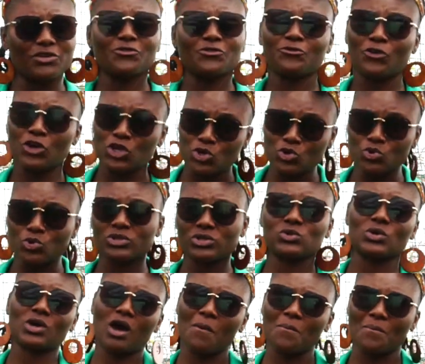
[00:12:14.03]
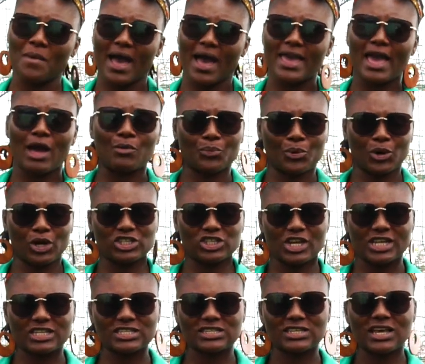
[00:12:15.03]
for you to come by and
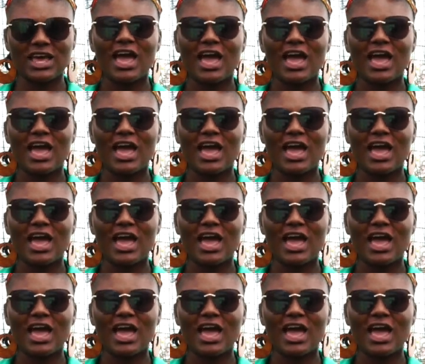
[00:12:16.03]
purchase.